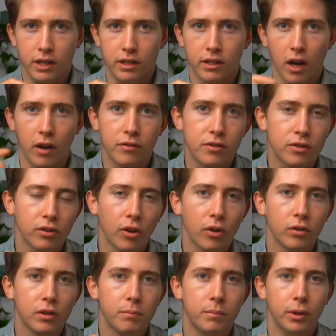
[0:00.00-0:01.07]
I've slowly
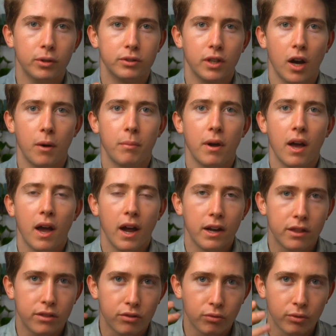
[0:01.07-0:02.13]
built up a
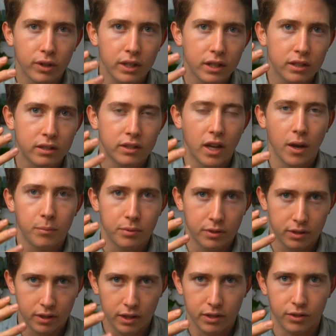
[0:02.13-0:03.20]
3-step
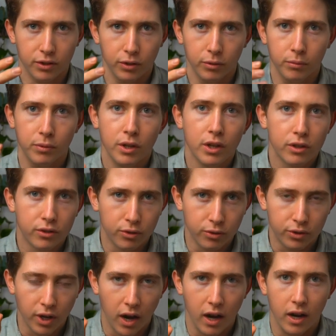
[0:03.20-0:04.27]
system to
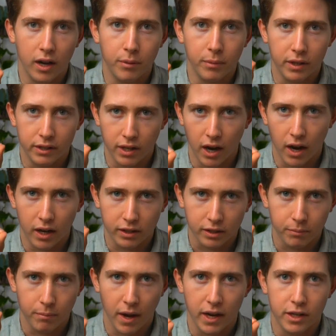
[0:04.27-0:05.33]
time and task
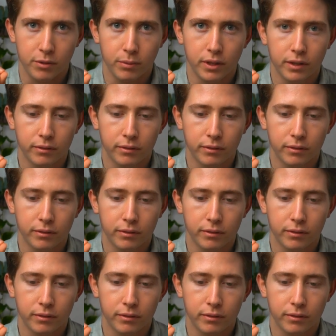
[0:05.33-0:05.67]
management.